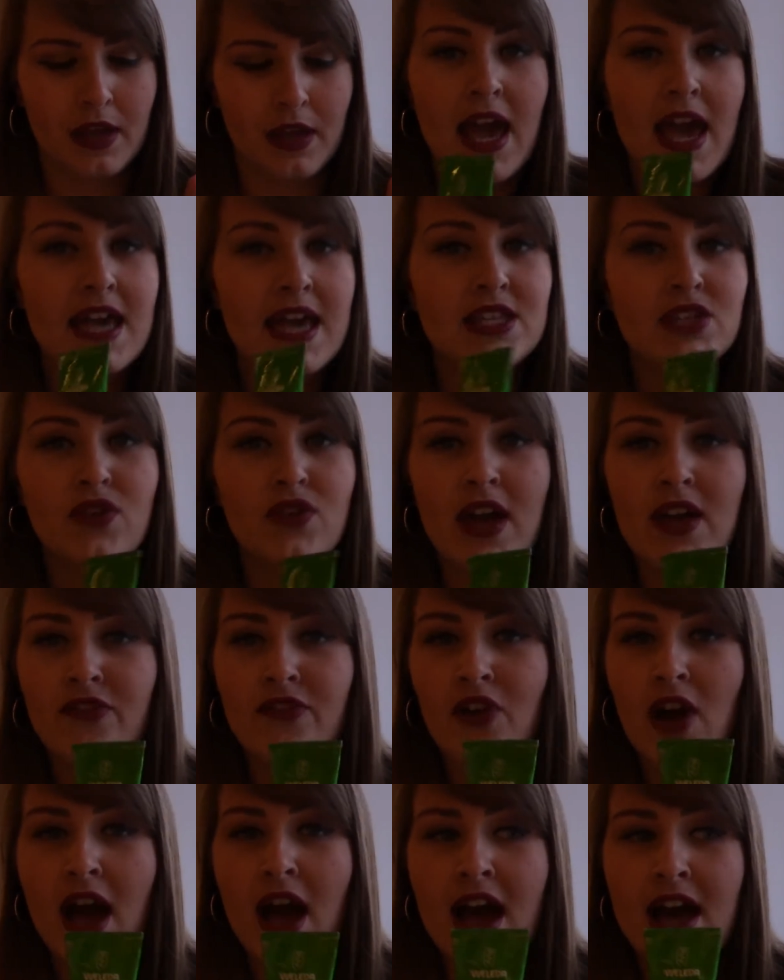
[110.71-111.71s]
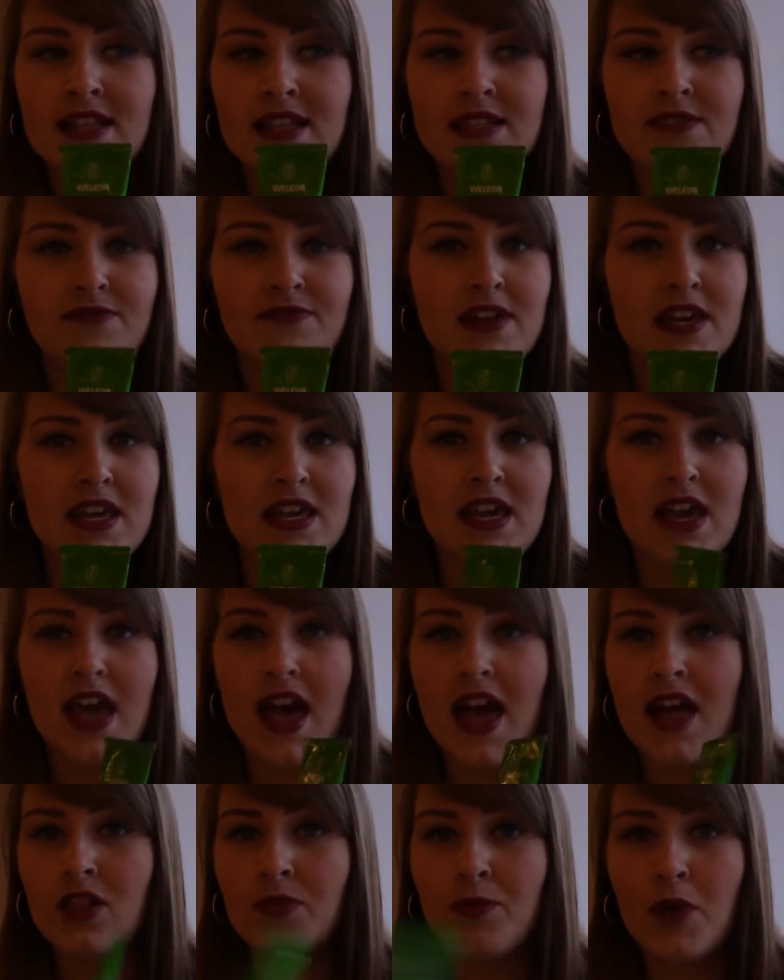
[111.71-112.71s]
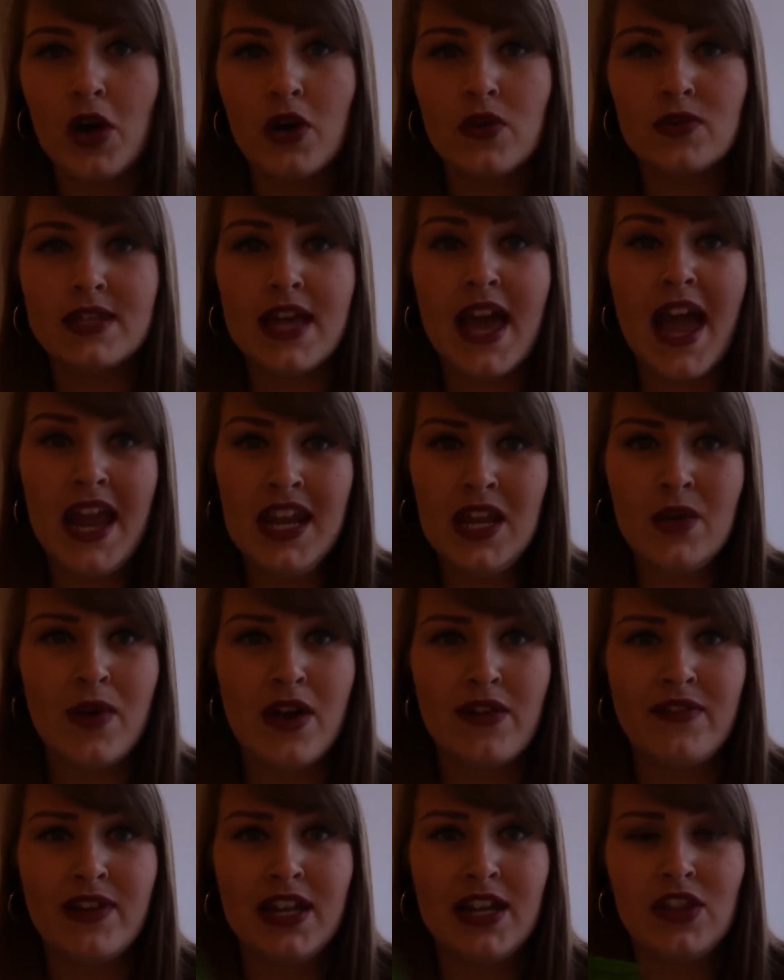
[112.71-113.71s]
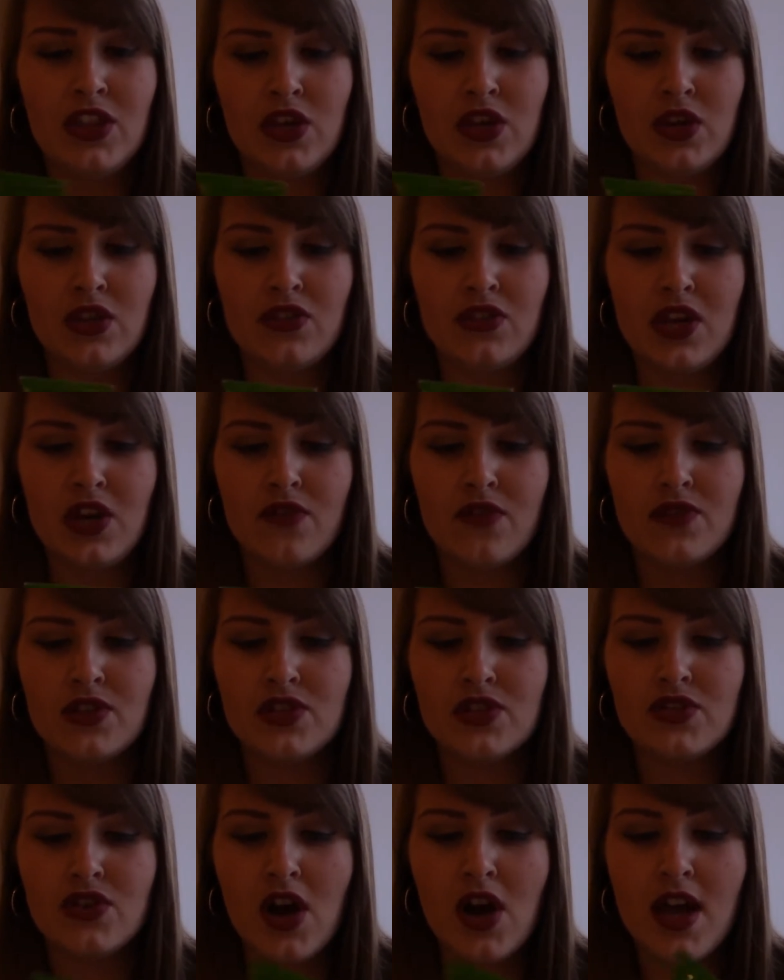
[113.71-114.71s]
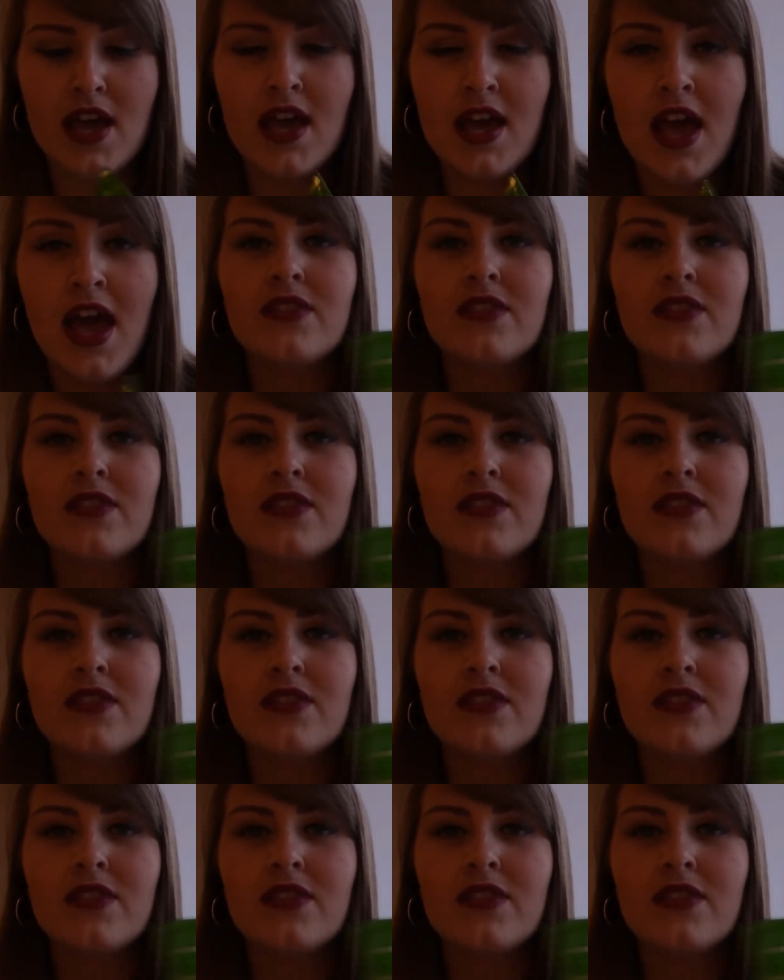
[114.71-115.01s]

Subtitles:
It's great for hands, feet, elbows, anywhere really that you can think of that's dry.